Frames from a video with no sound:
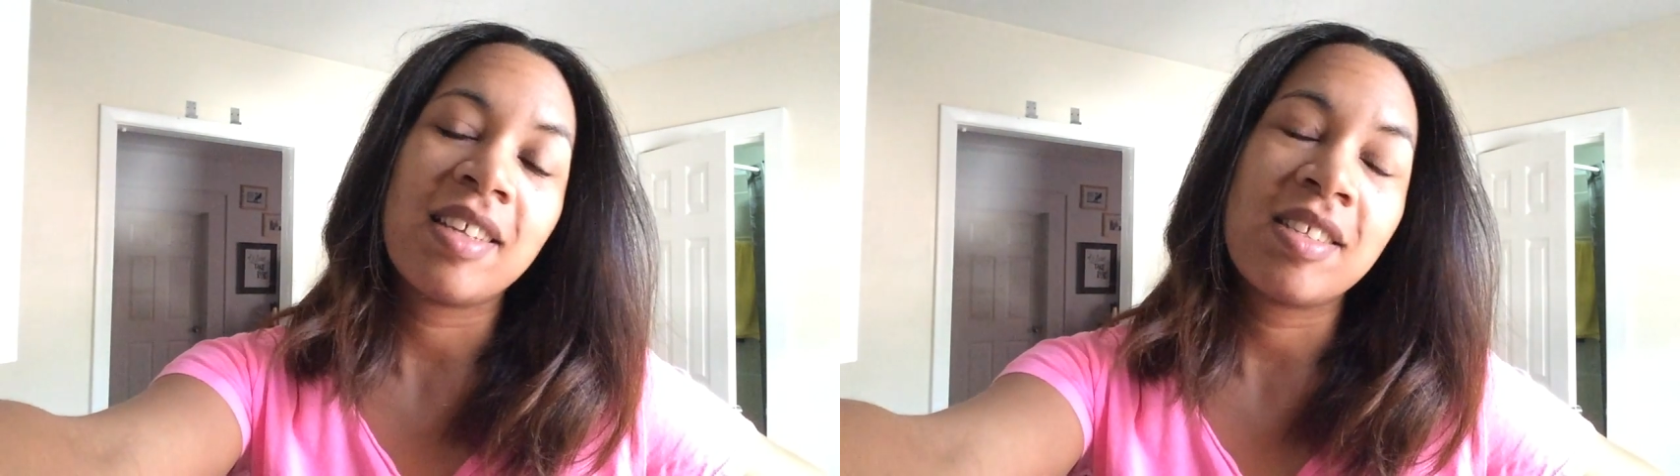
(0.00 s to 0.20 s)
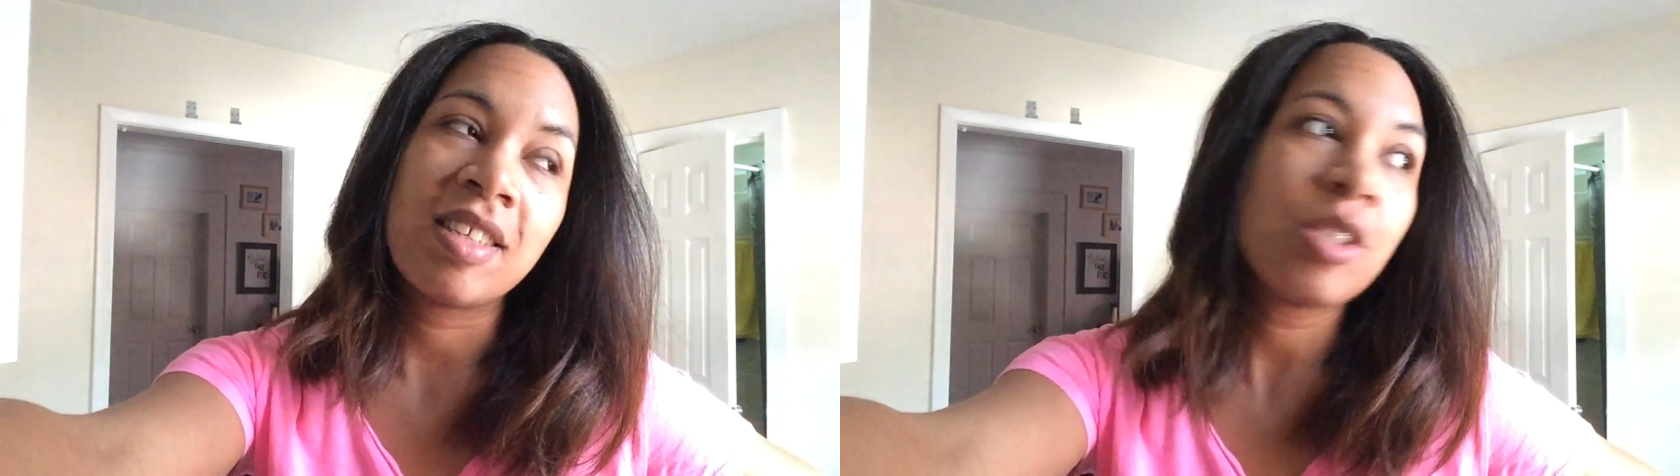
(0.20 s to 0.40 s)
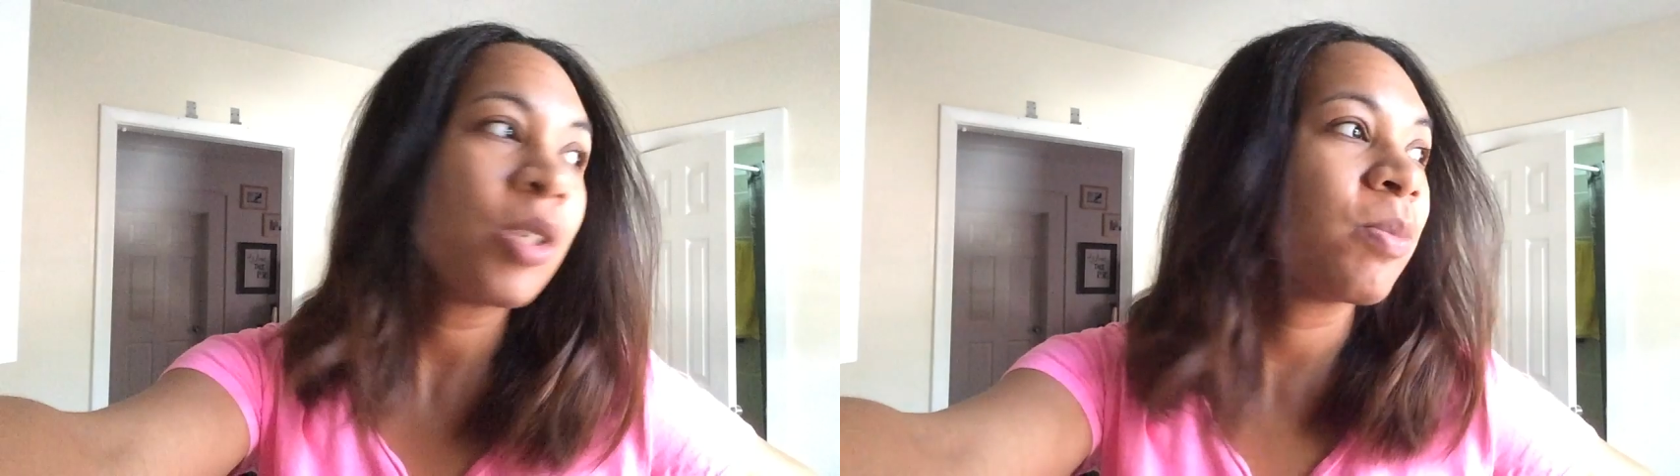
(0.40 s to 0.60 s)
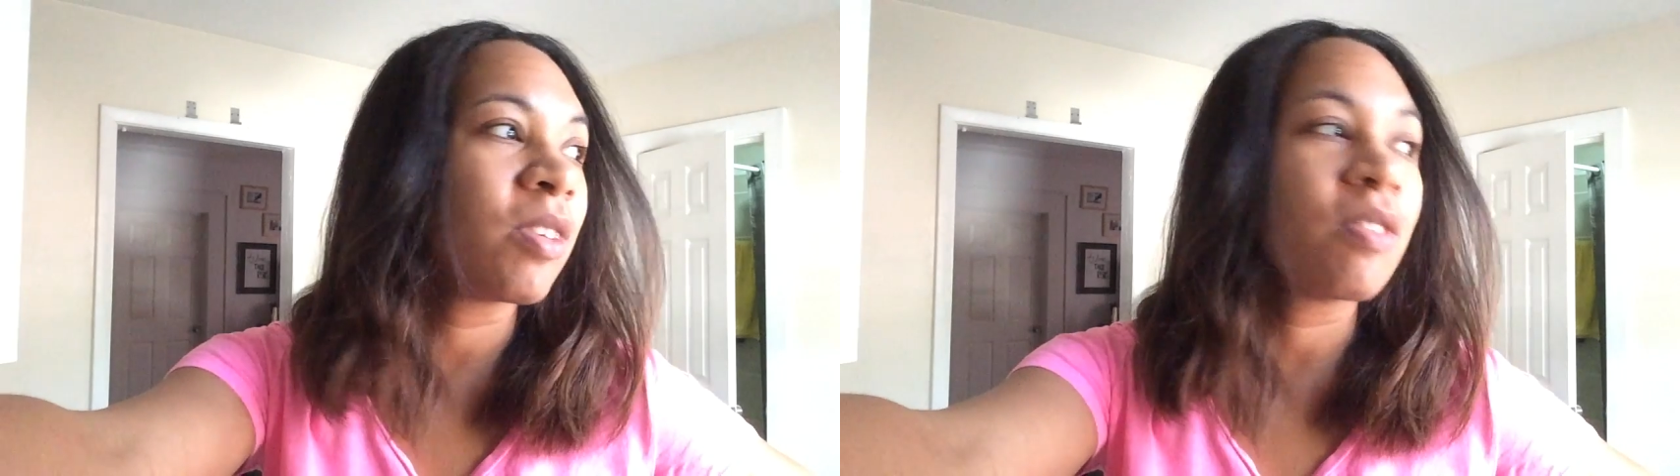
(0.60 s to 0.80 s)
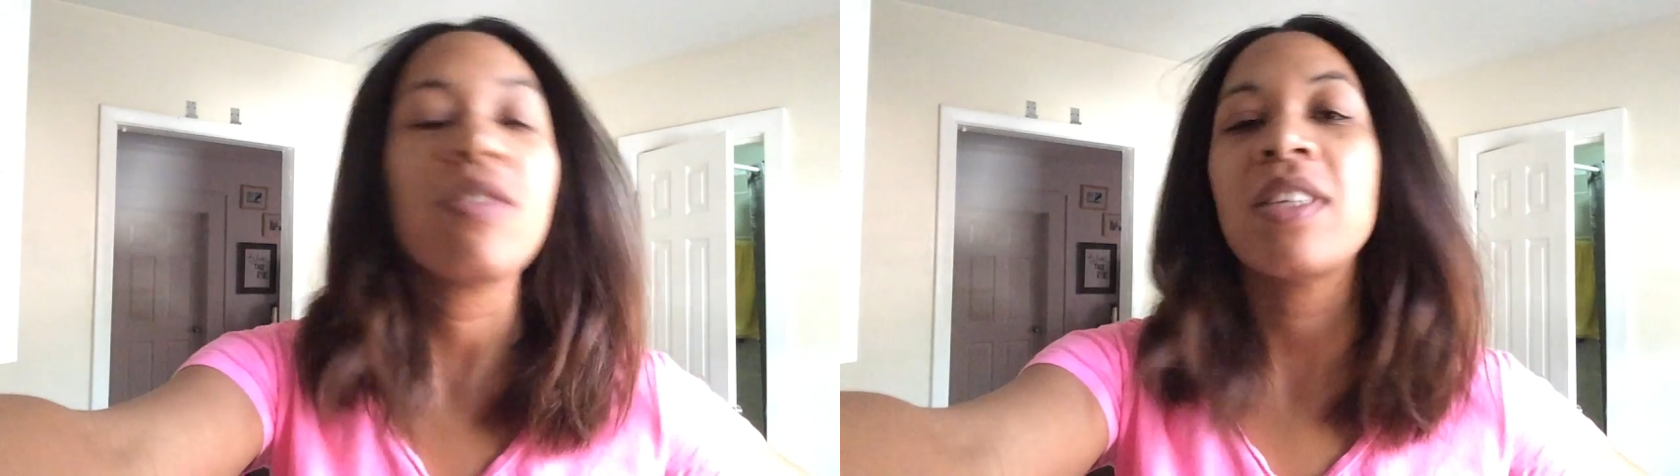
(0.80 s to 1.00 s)
It's such a
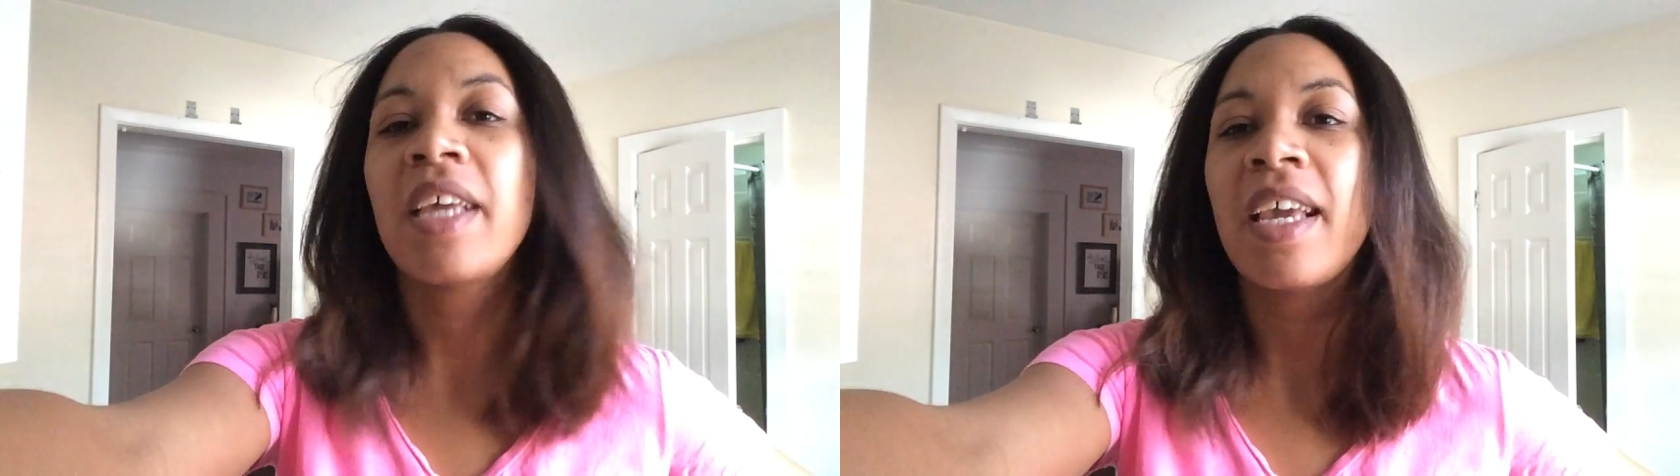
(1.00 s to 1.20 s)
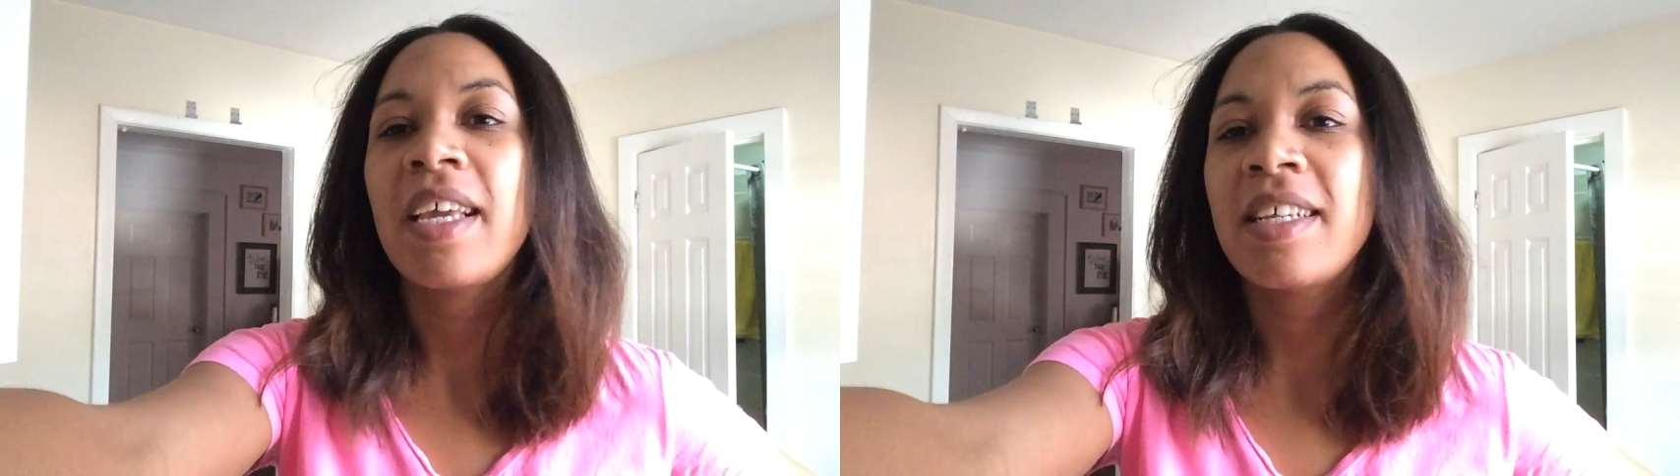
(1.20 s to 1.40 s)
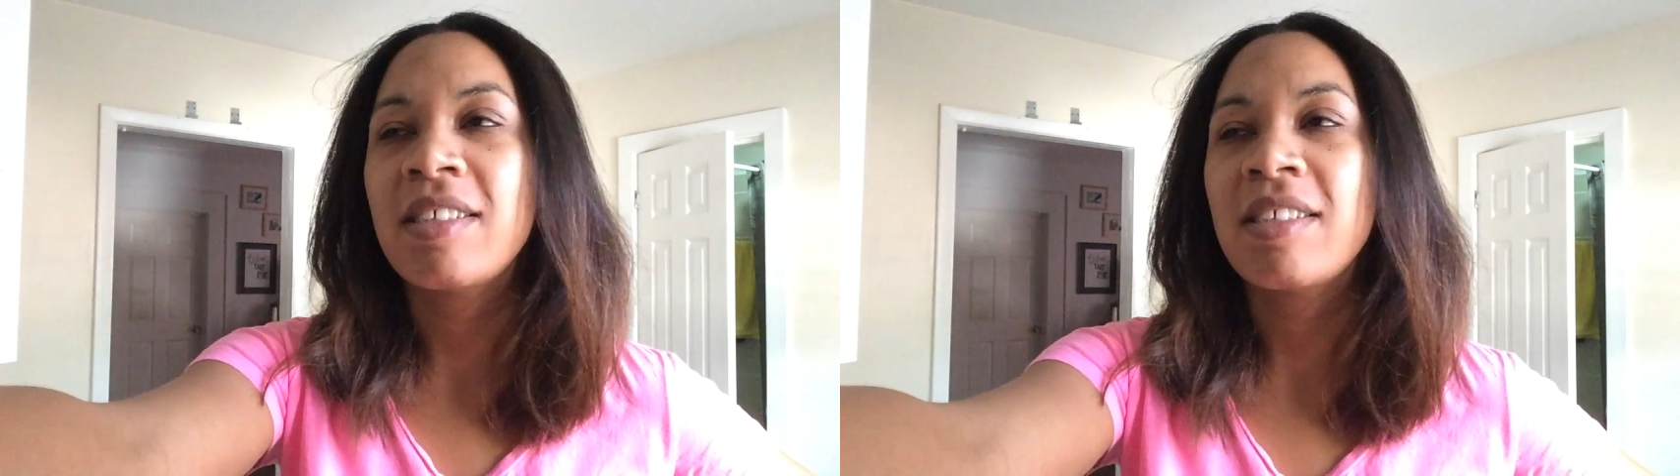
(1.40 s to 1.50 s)
beautiful day.